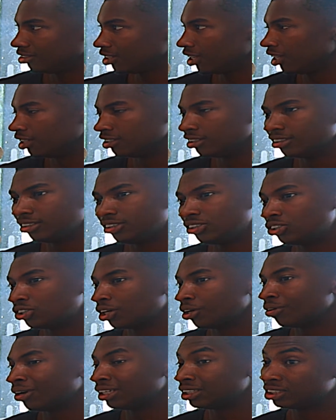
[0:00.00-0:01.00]
Done.
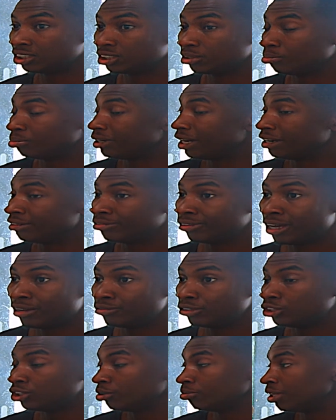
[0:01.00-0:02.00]
So I just applied for
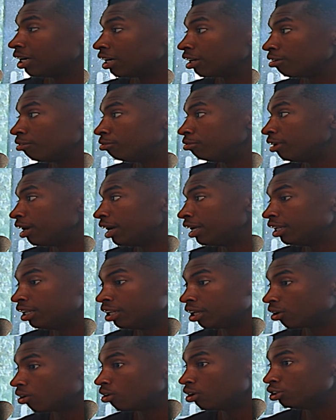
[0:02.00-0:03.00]
every job that I can find,
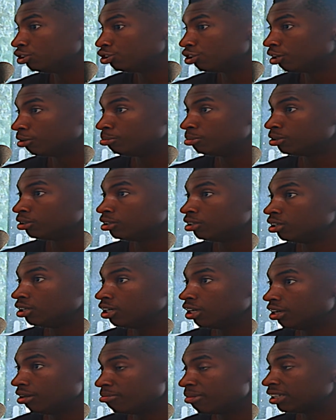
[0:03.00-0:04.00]
and I got a job
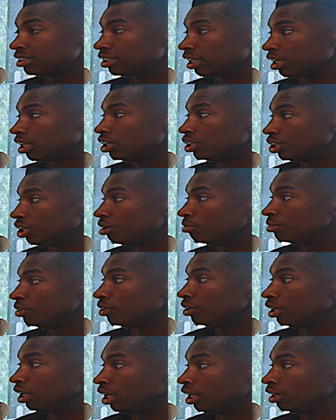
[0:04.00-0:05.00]
in my second year of
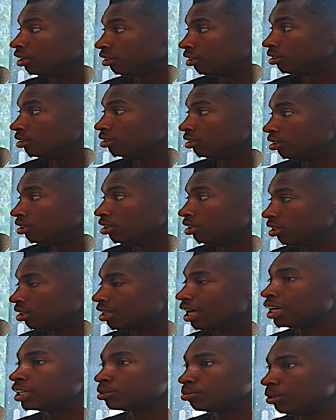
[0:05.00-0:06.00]
uni, and
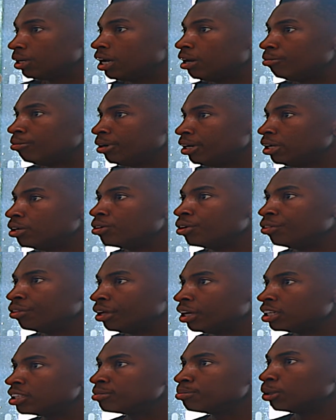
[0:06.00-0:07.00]
that's when I really got
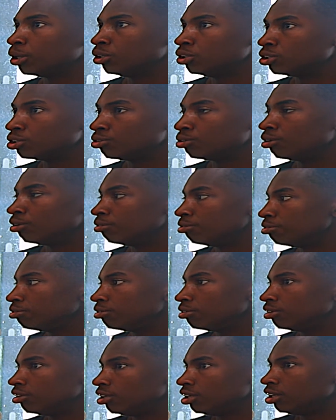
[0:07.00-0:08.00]
the exposure of,
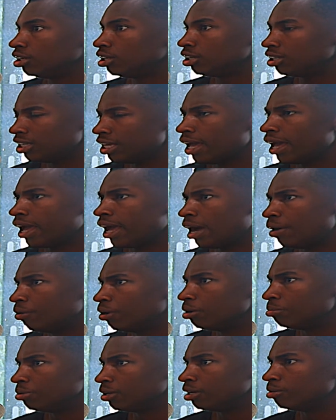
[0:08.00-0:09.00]
I
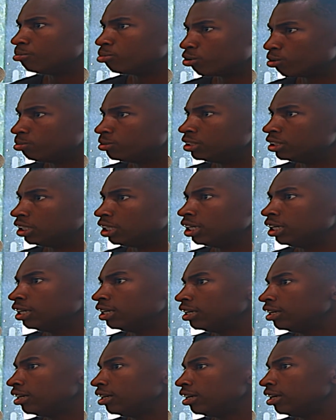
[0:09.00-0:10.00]
want to be in
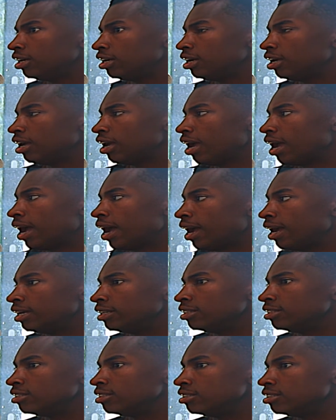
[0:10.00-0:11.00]
property,
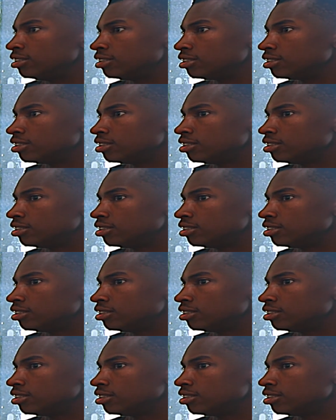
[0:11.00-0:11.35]
and